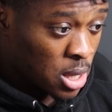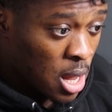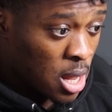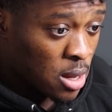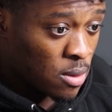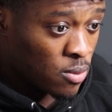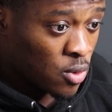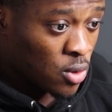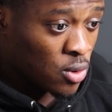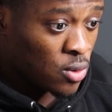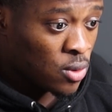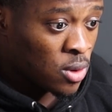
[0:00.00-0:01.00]
Damn,
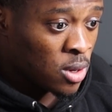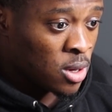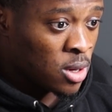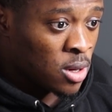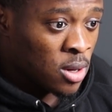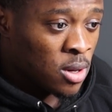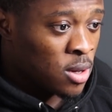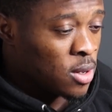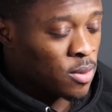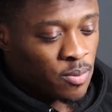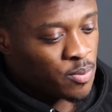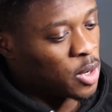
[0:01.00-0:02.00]
bro.
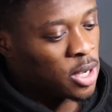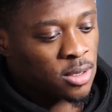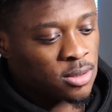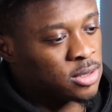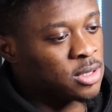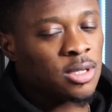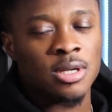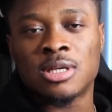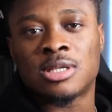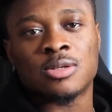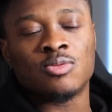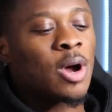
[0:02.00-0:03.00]
But see,
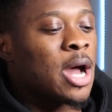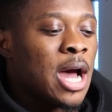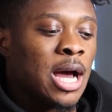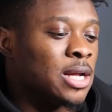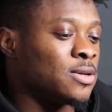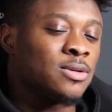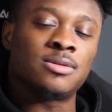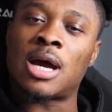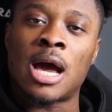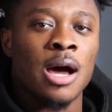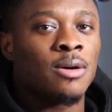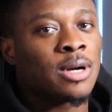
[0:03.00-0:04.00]
this is why I don't,
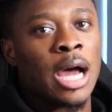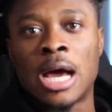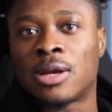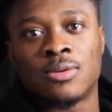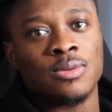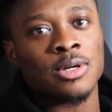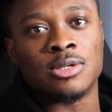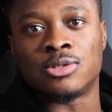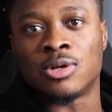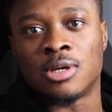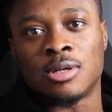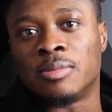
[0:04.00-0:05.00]
I, I don't want
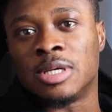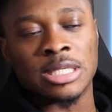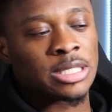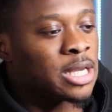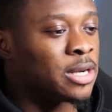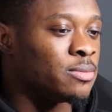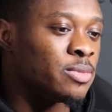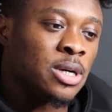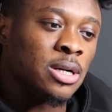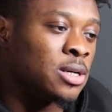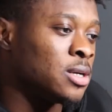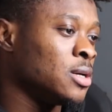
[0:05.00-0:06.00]
to join the military,
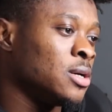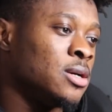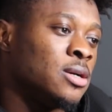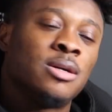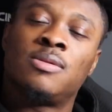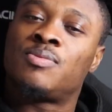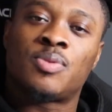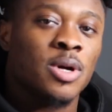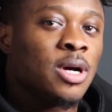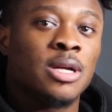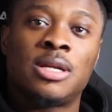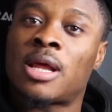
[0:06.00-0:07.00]
bro.
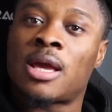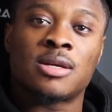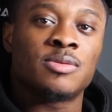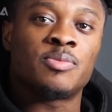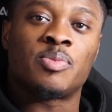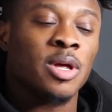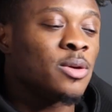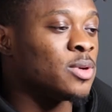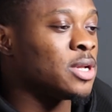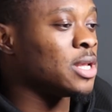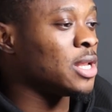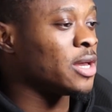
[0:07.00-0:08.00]
Bro, niggas be playing
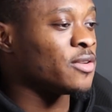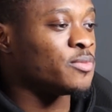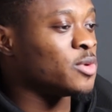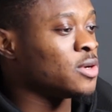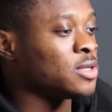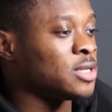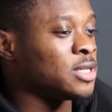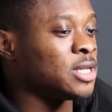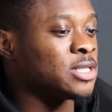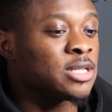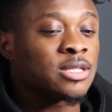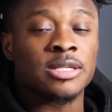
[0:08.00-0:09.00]
with their life, bro.
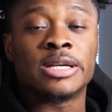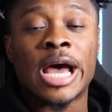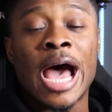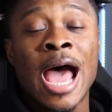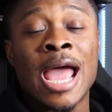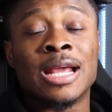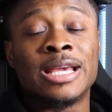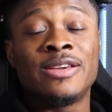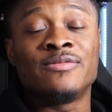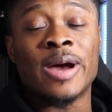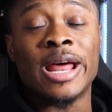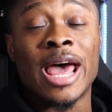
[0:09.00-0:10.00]
This is, I
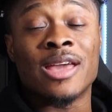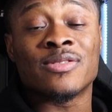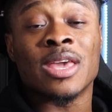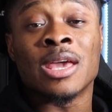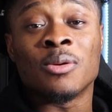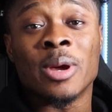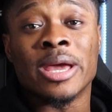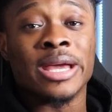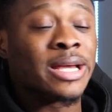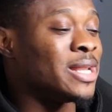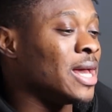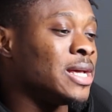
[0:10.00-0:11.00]
give my life away.
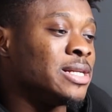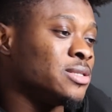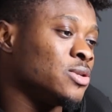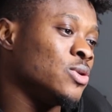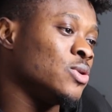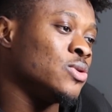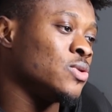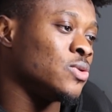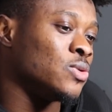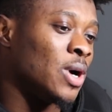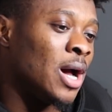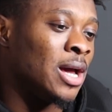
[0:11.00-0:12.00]
Like,
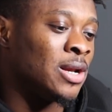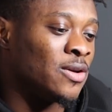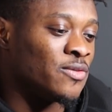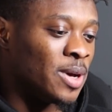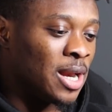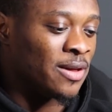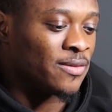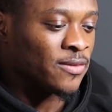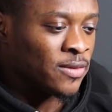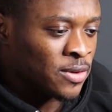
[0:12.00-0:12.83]
no, I love my life.